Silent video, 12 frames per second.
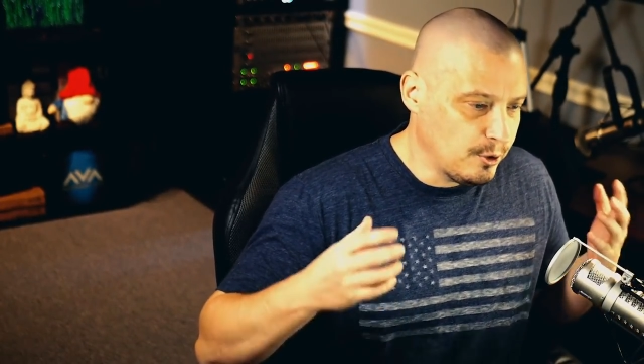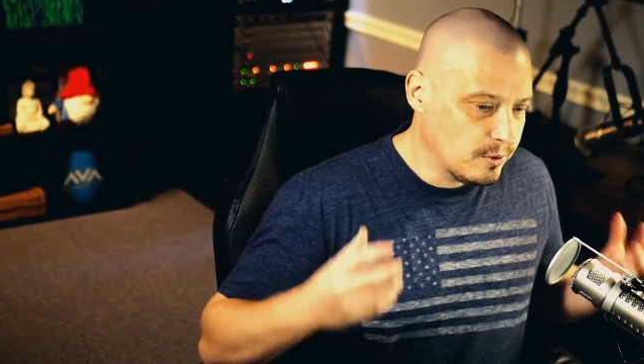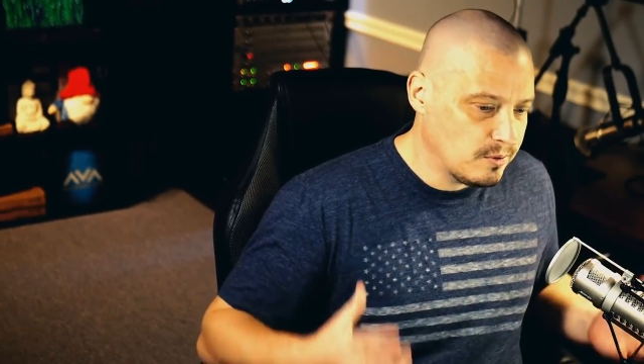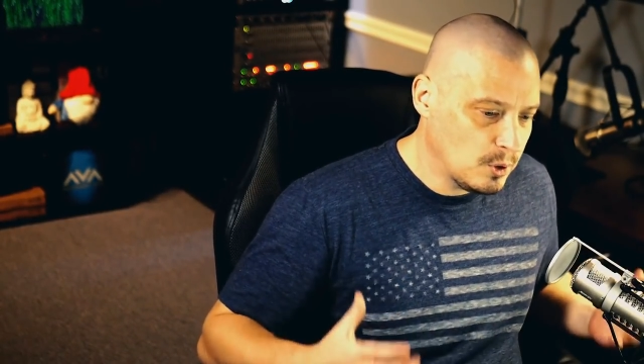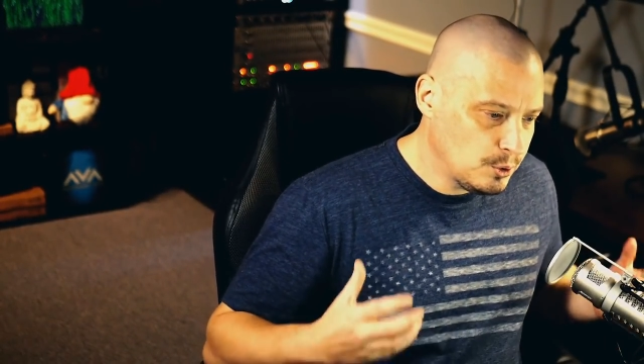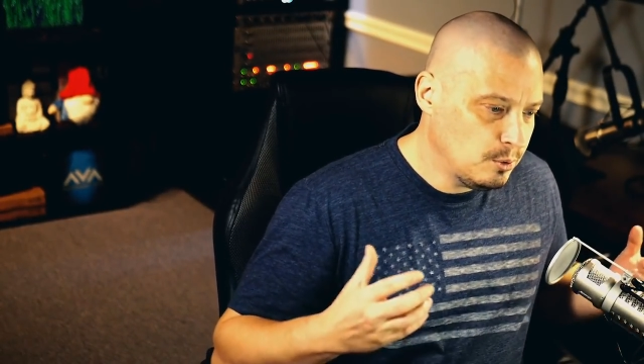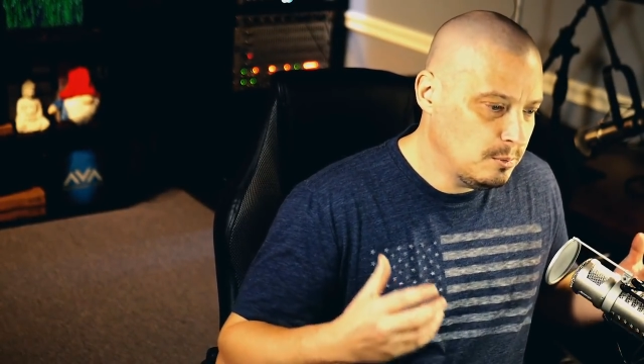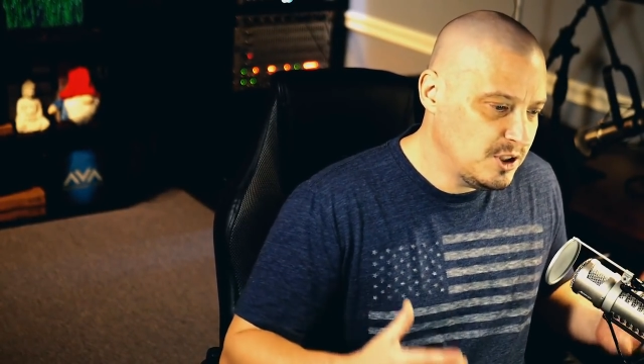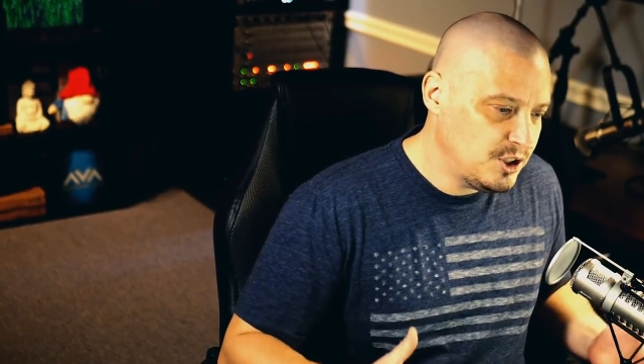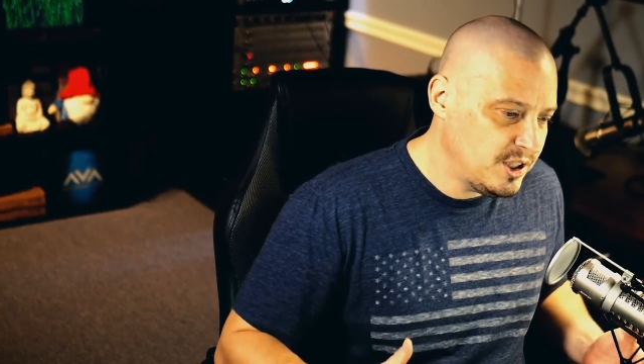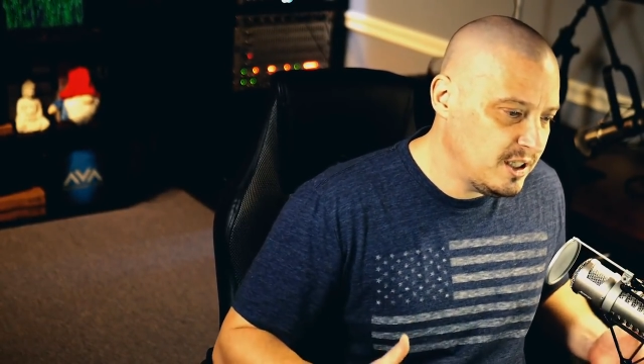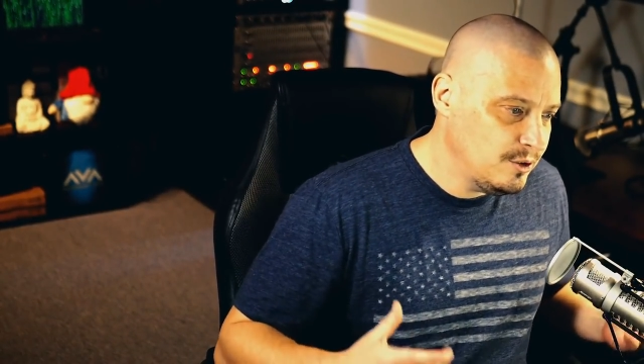Your virtual
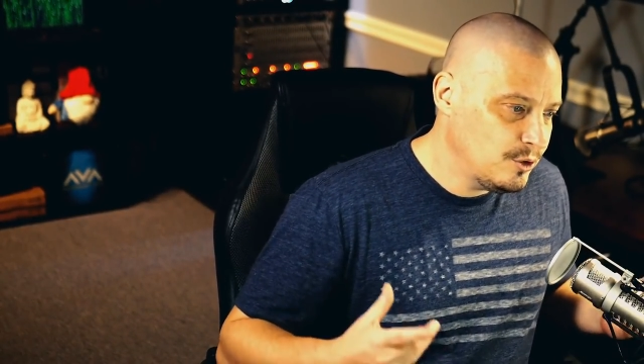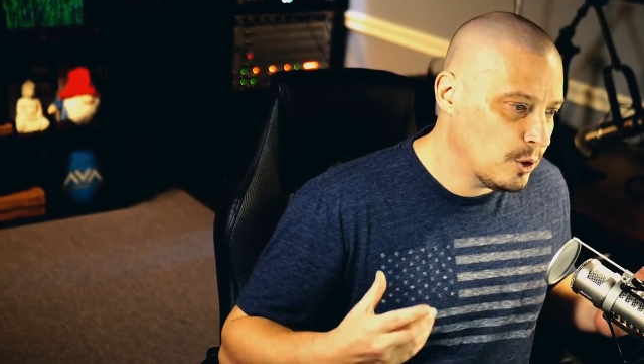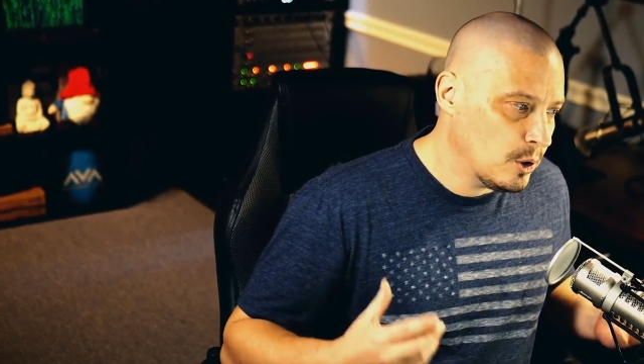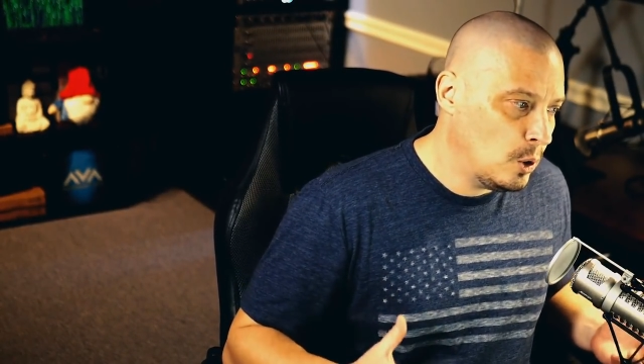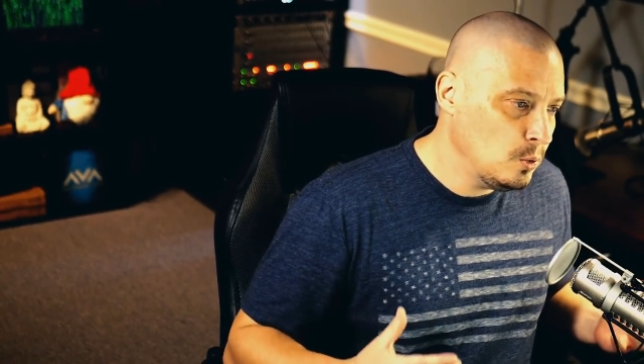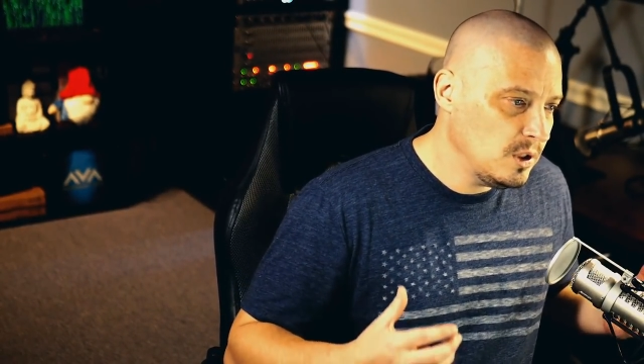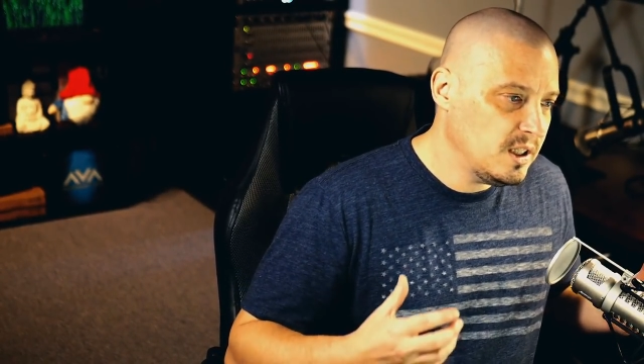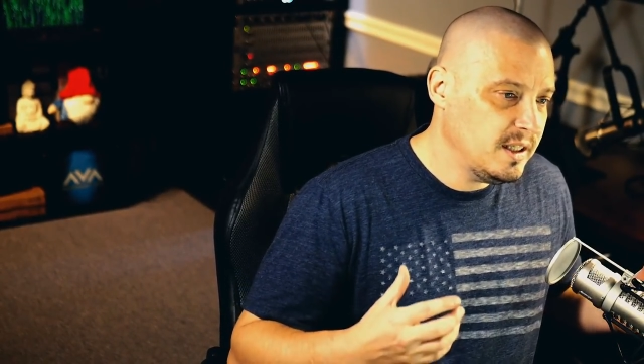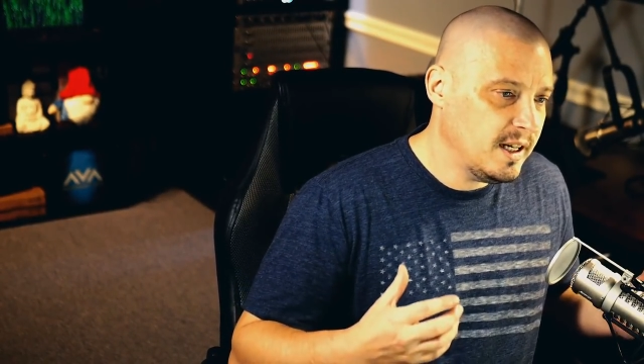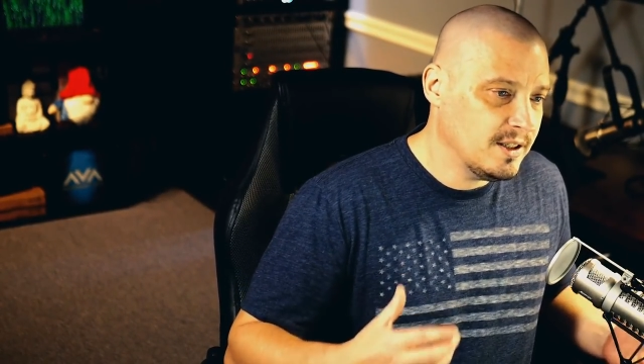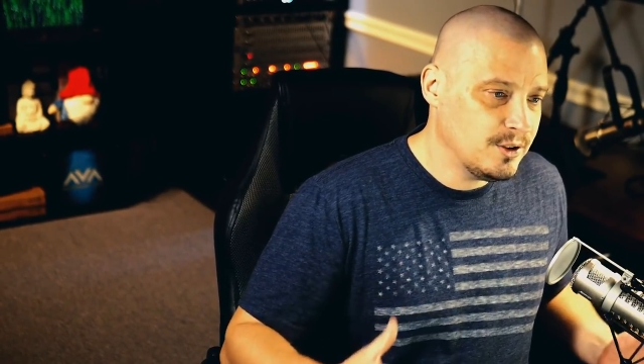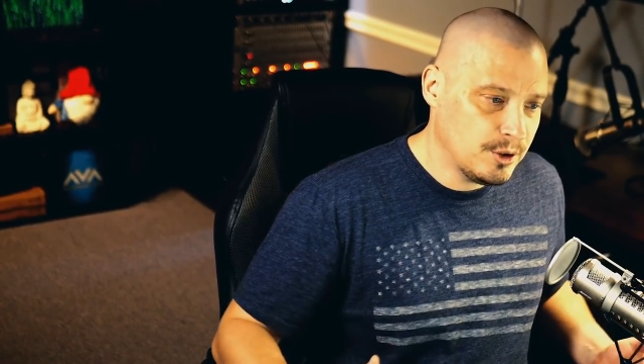machines are
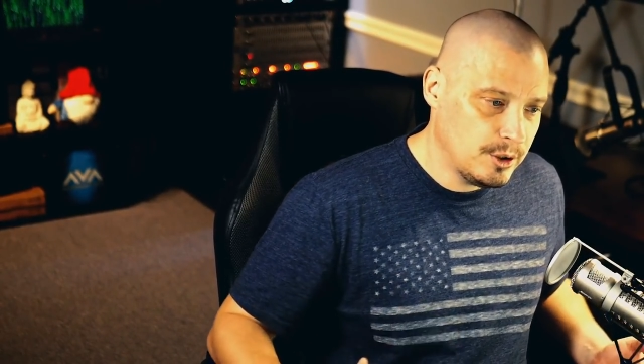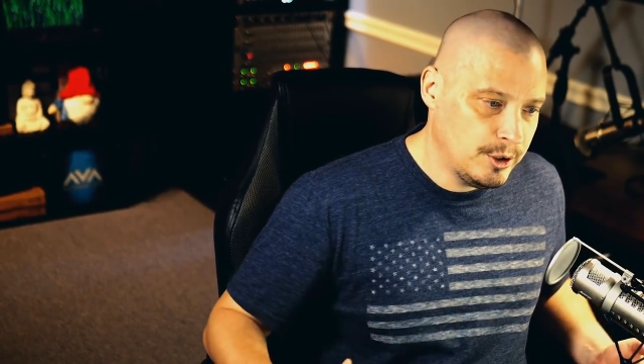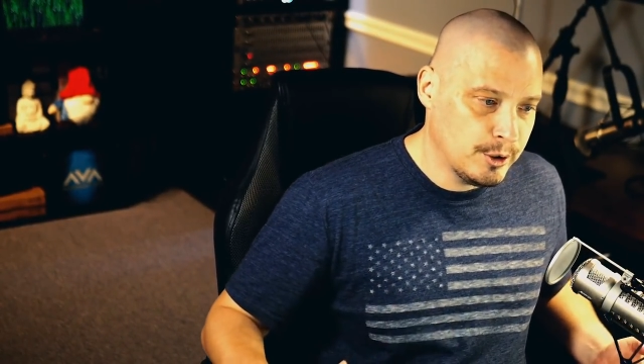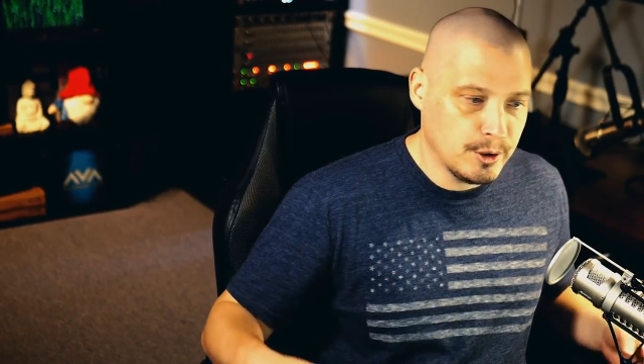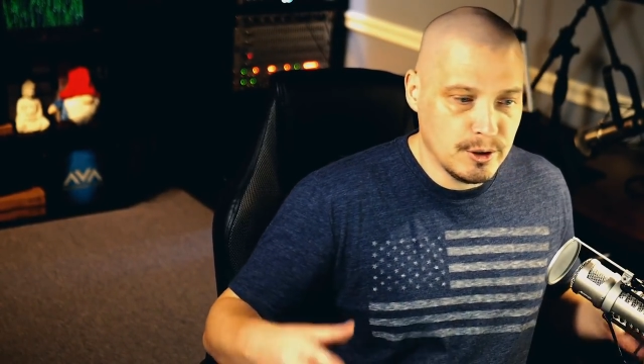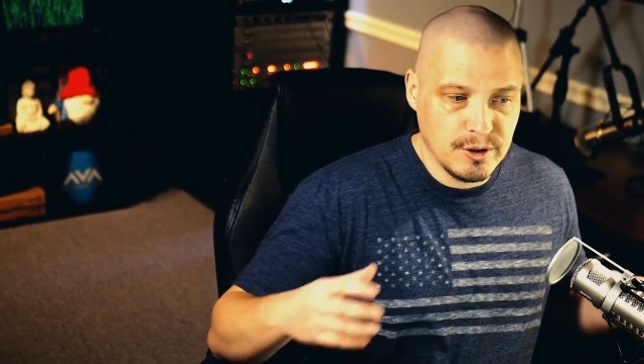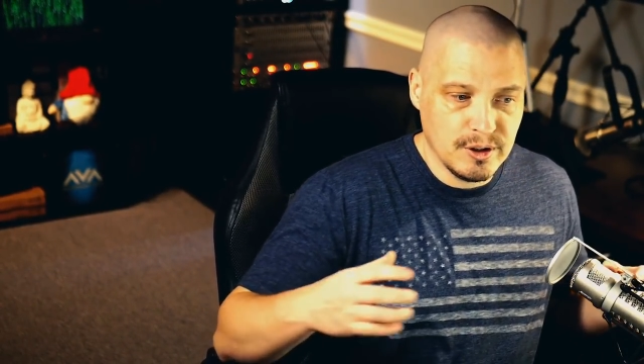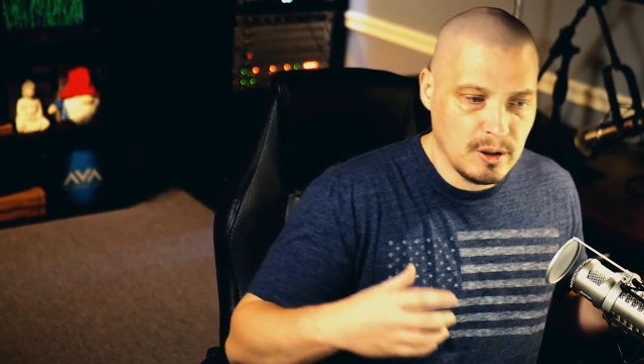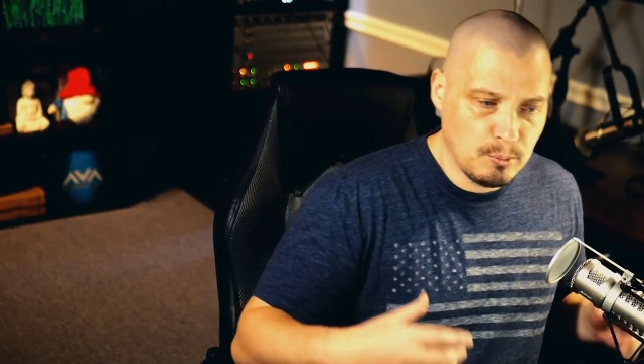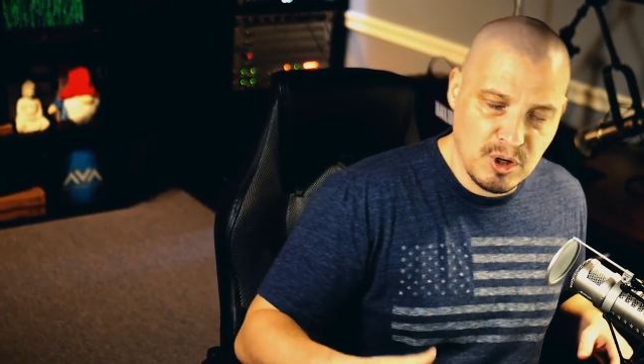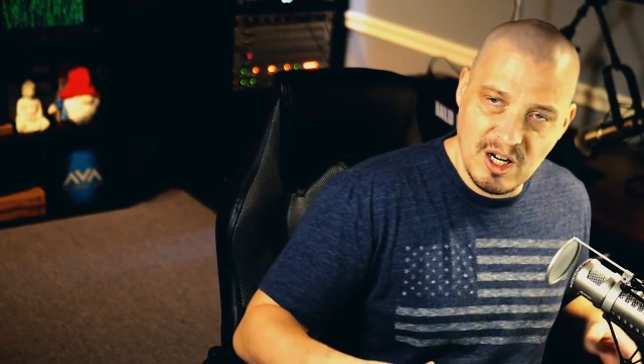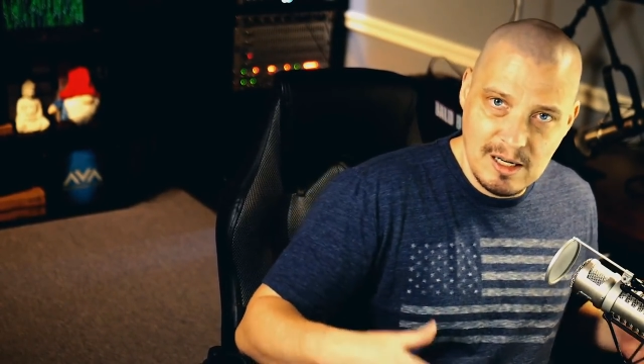only as
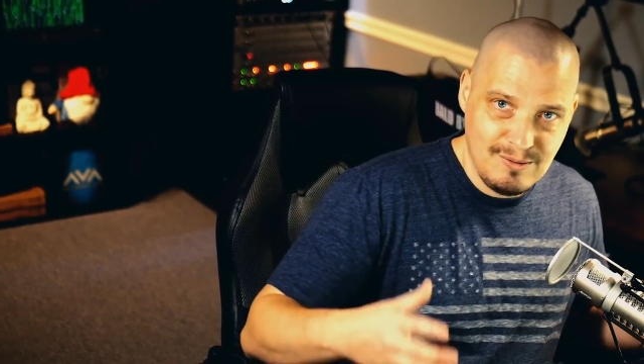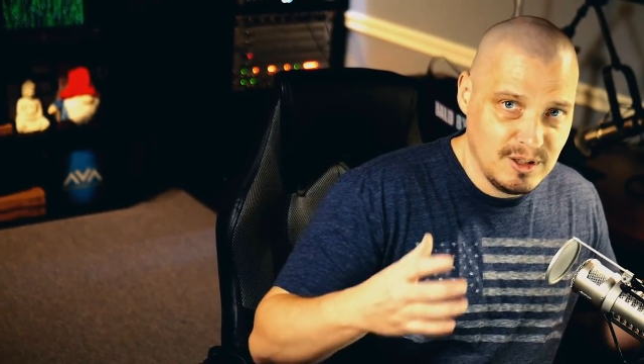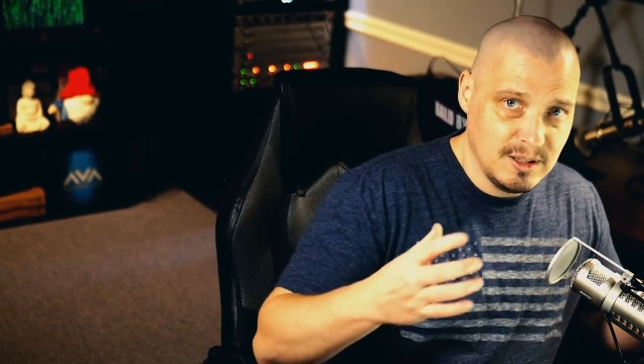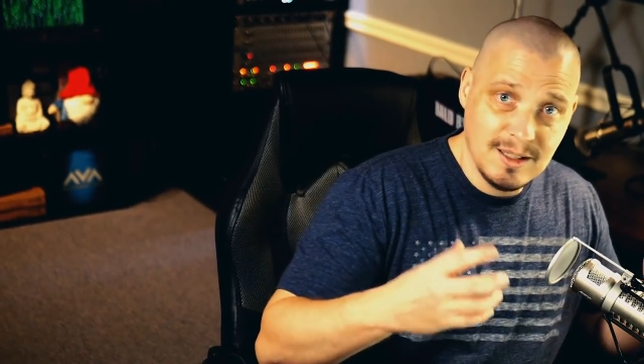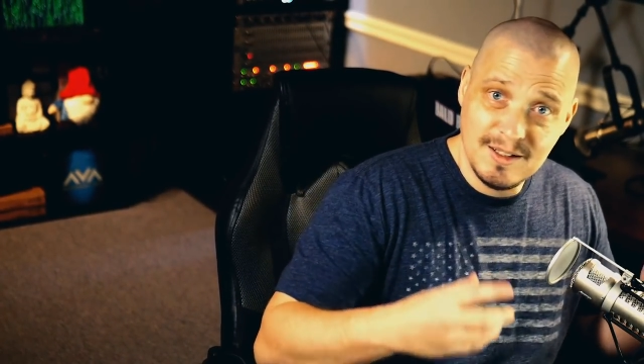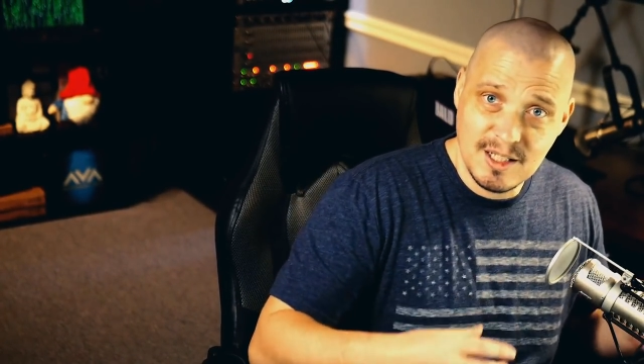secure, private,